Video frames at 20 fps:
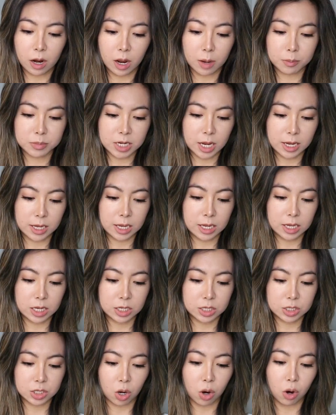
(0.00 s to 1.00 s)
I'm taking
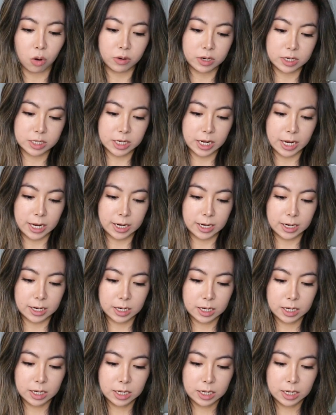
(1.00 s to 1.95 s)
is Oratane.